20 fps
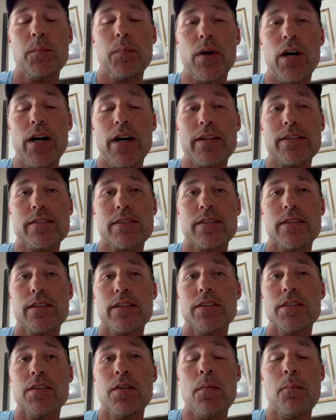but
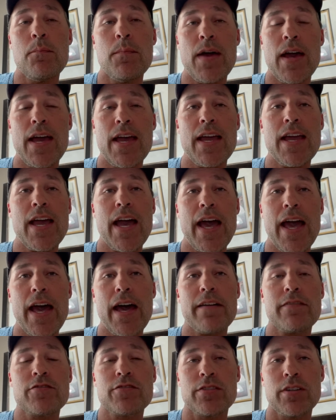you may
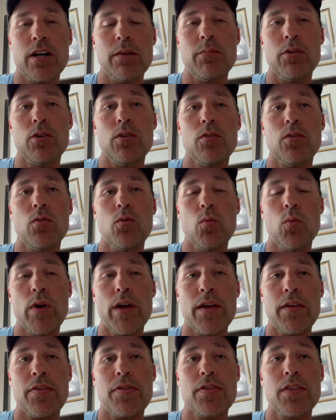have trouble
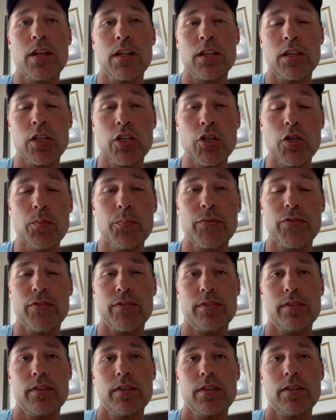with the
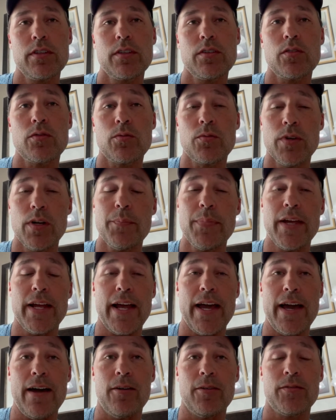loops
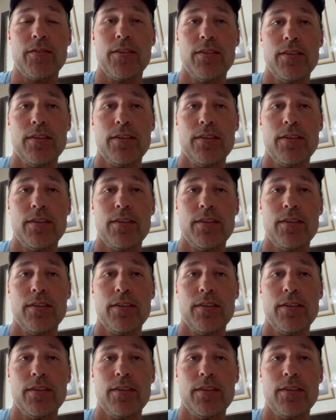ripping out.